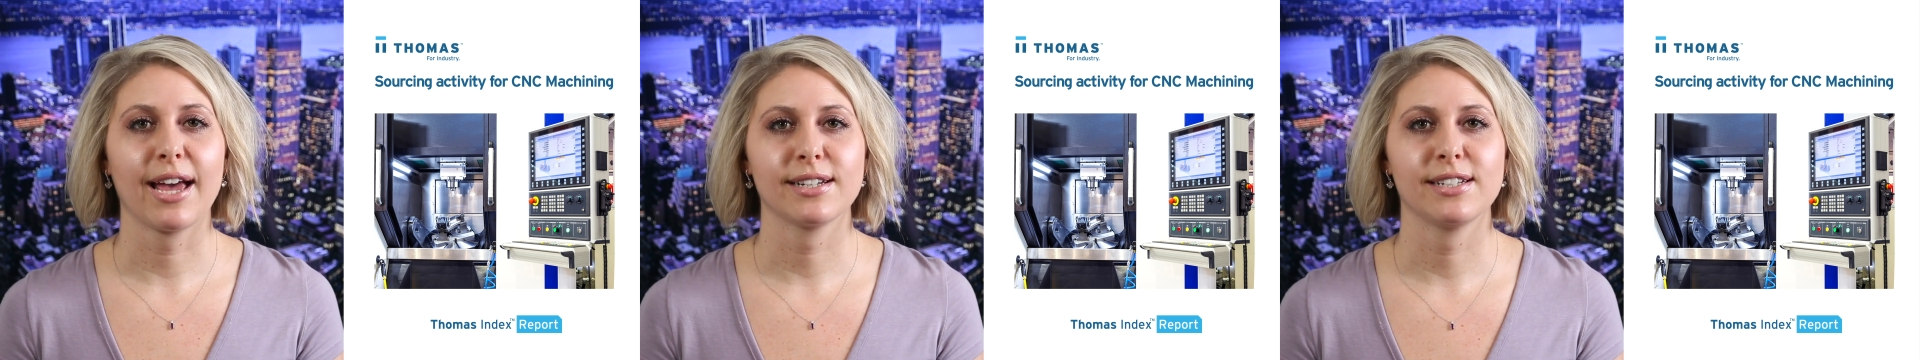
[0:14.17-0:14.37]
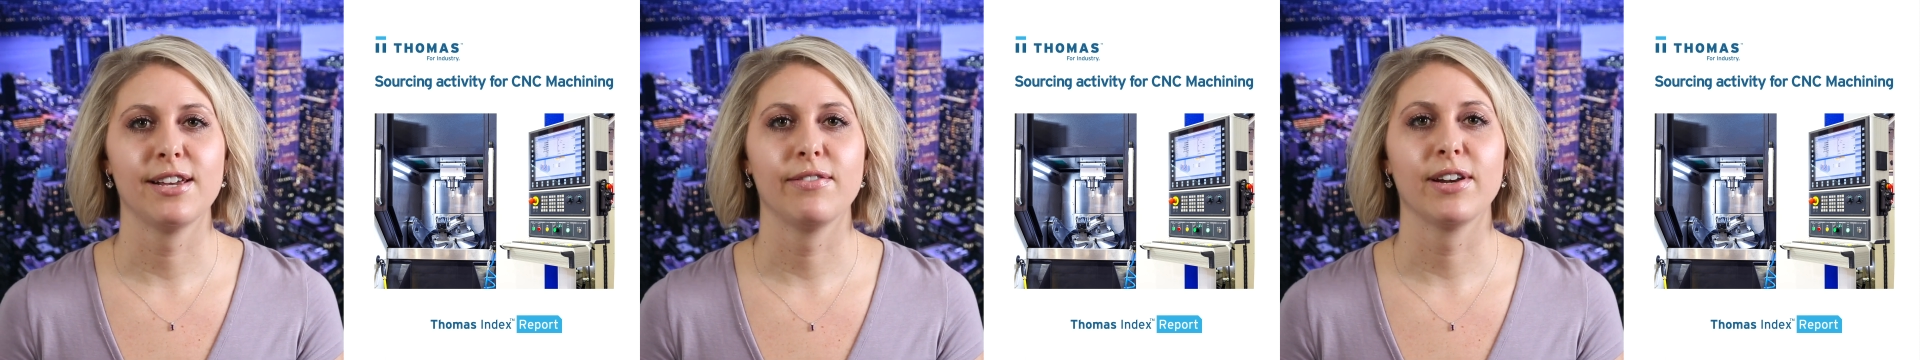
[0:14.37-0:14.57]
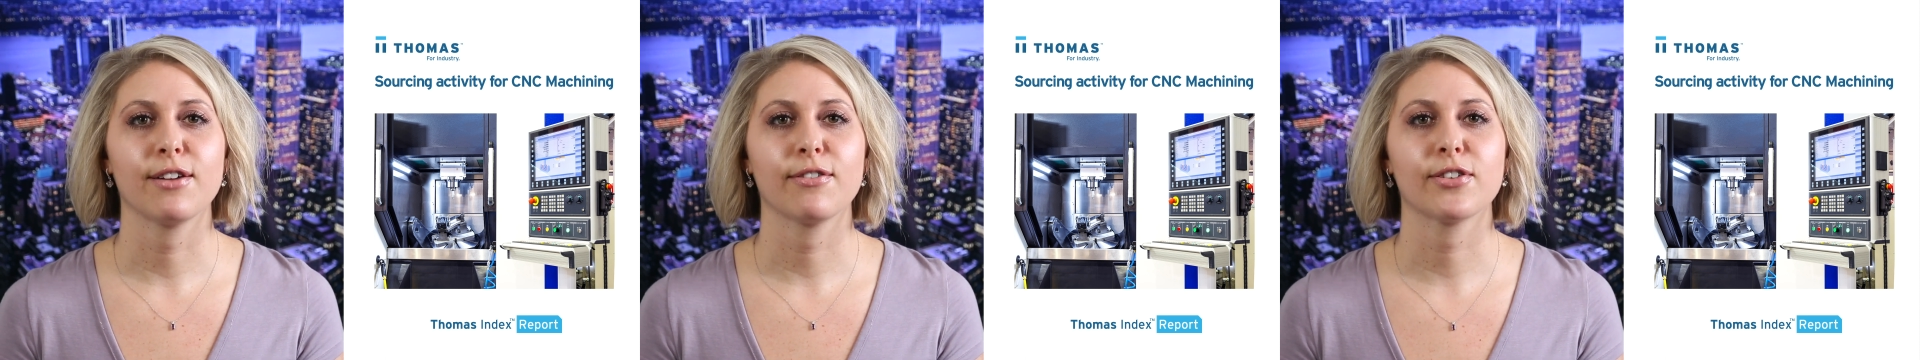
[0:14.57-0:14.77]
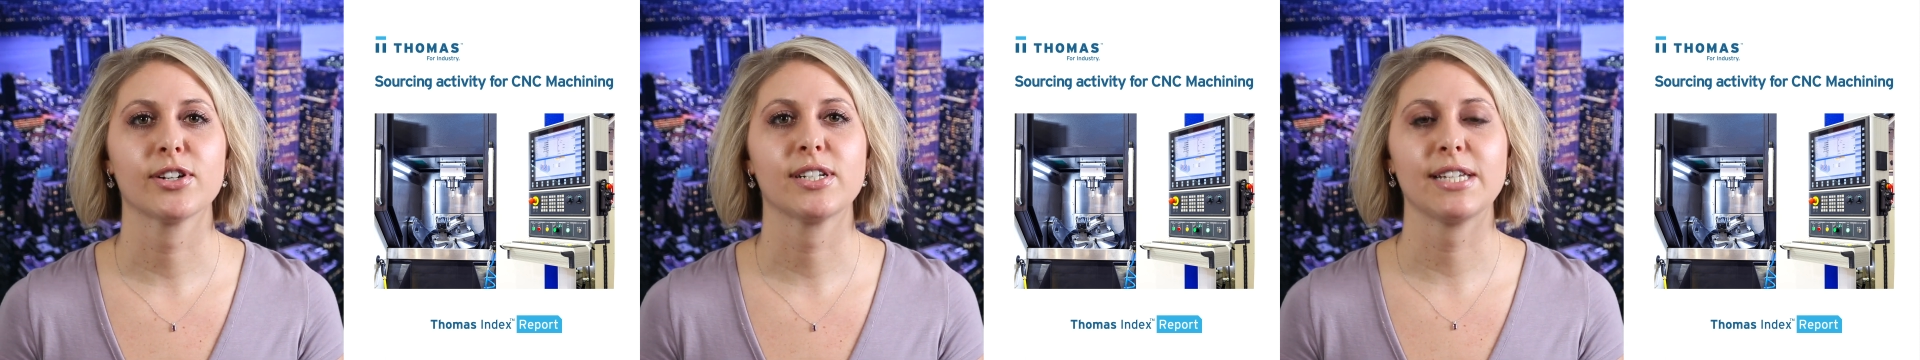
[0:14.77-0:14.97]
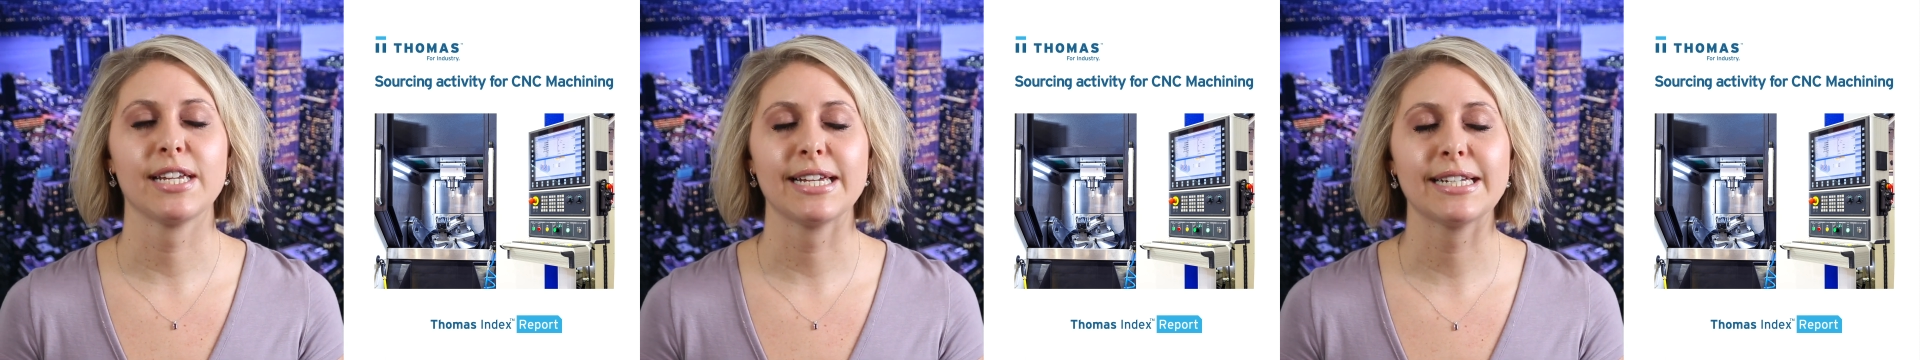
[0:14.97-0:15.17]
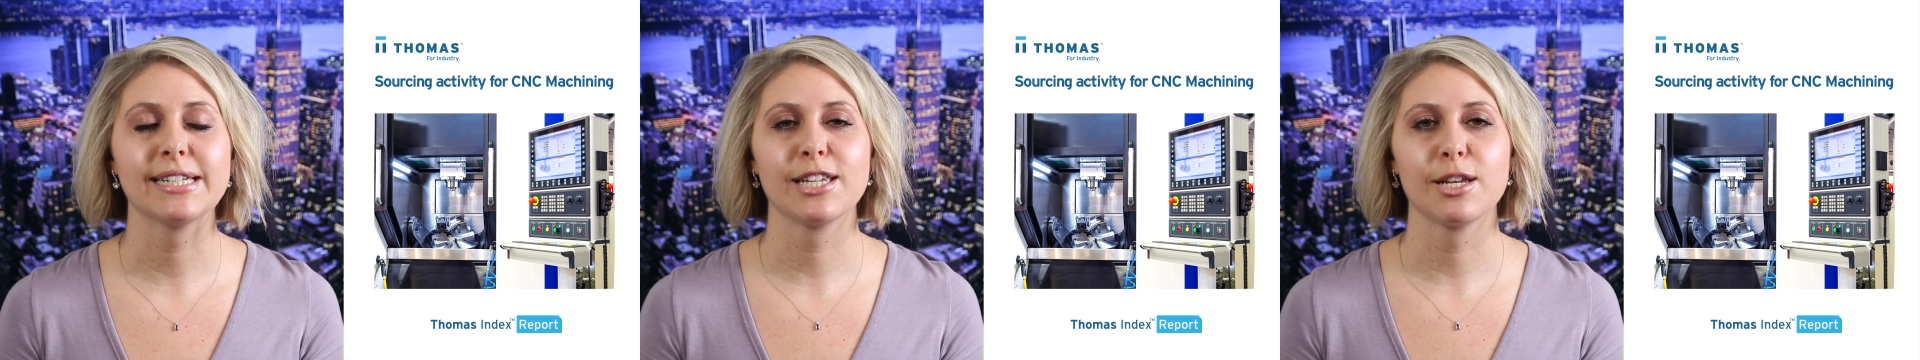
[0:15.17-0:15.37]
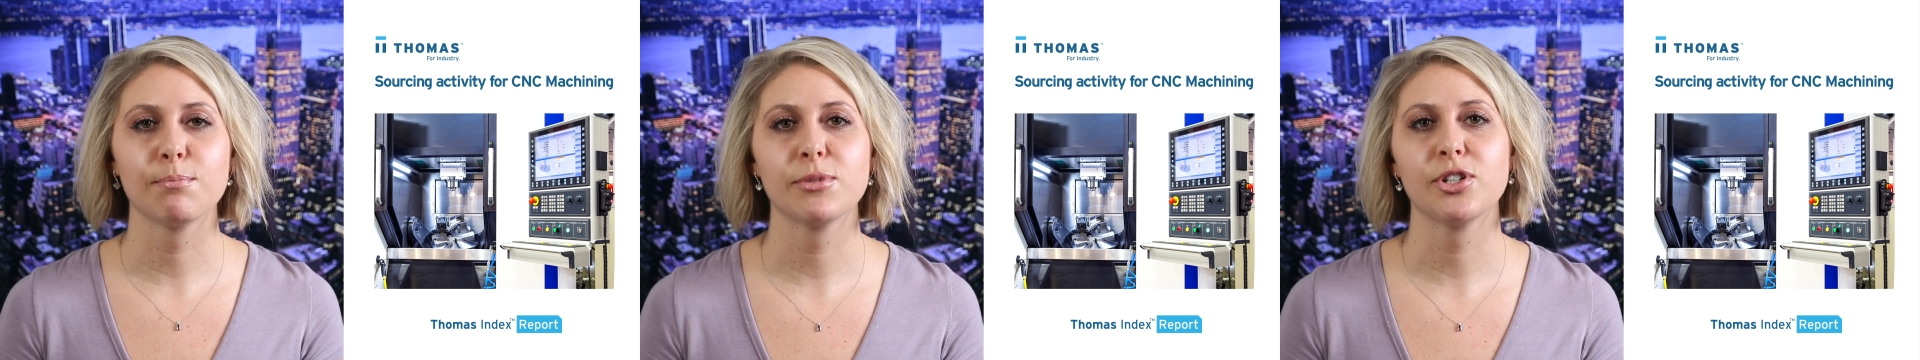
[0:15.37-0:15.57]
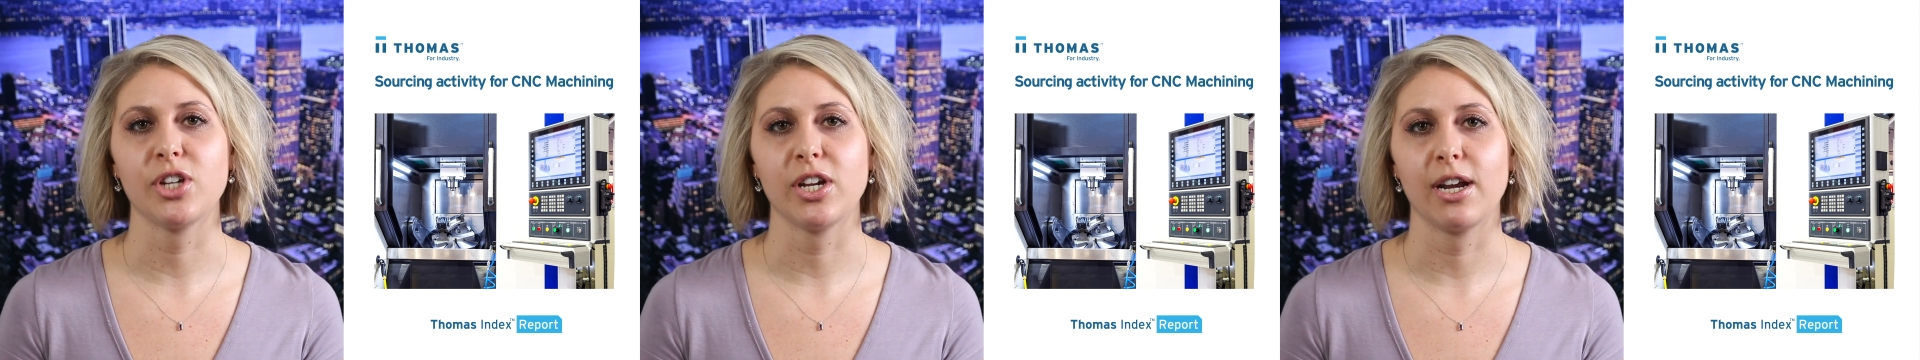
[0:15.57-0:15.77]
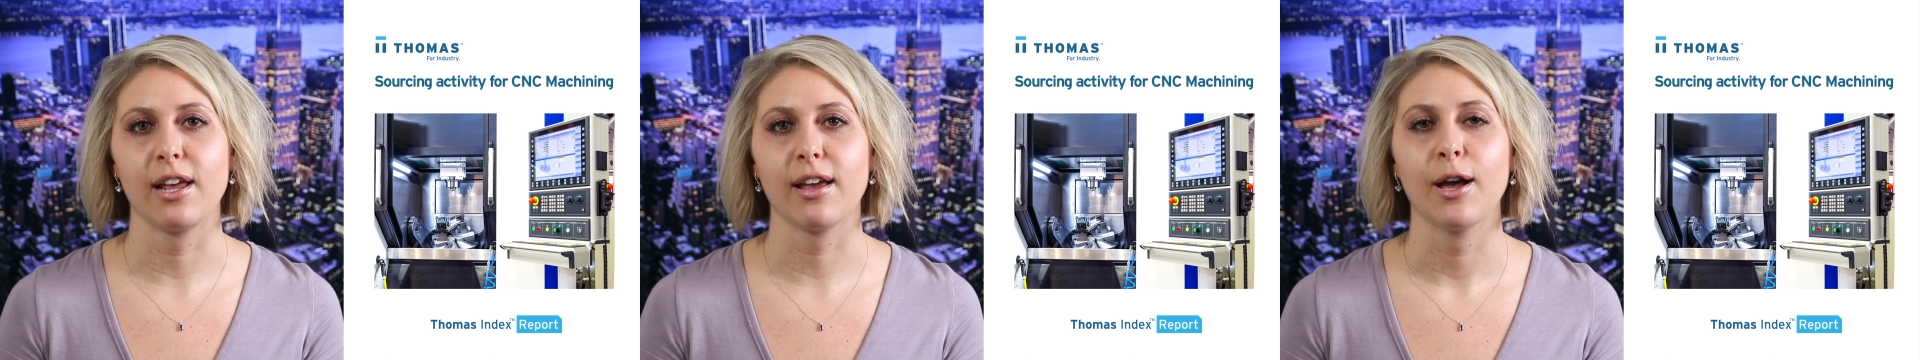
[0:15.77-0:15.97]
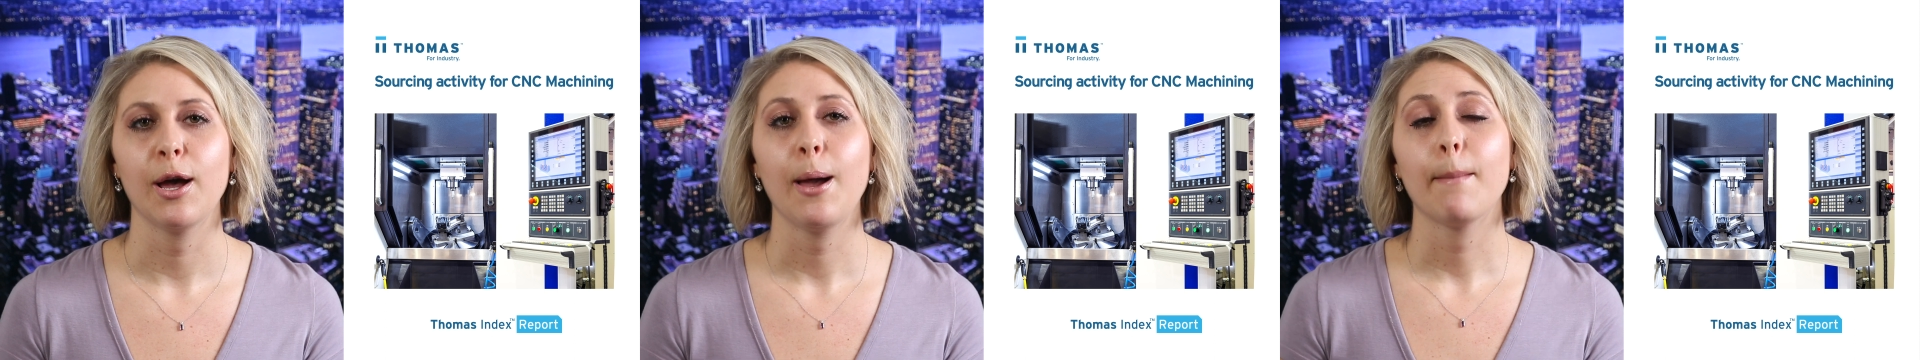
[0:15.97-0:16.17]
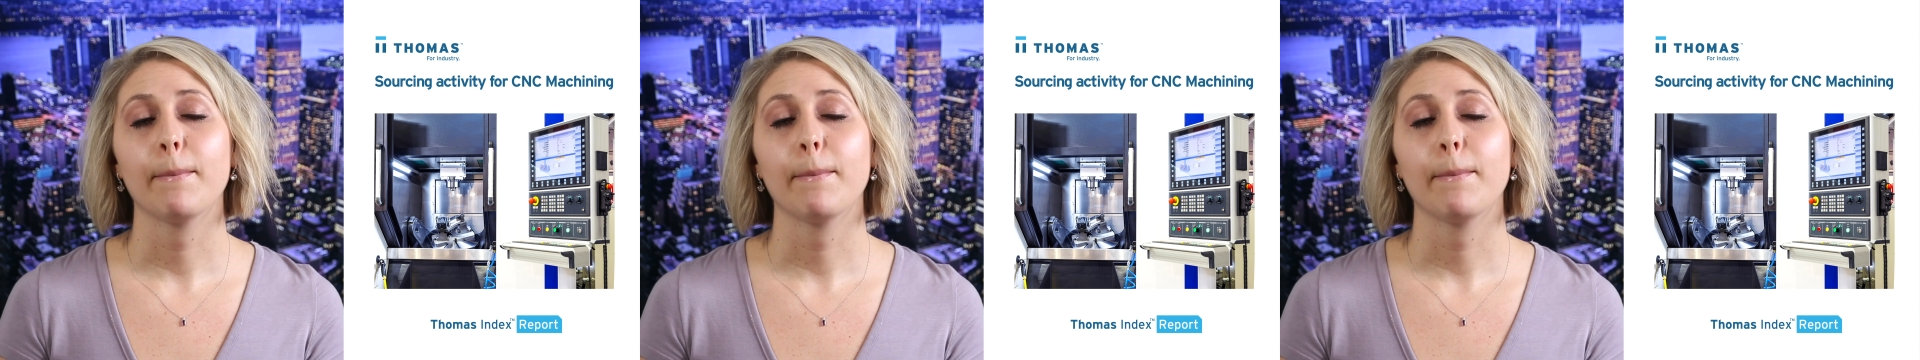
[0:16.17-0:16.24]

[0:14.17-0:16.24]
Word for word: activity for CNC machining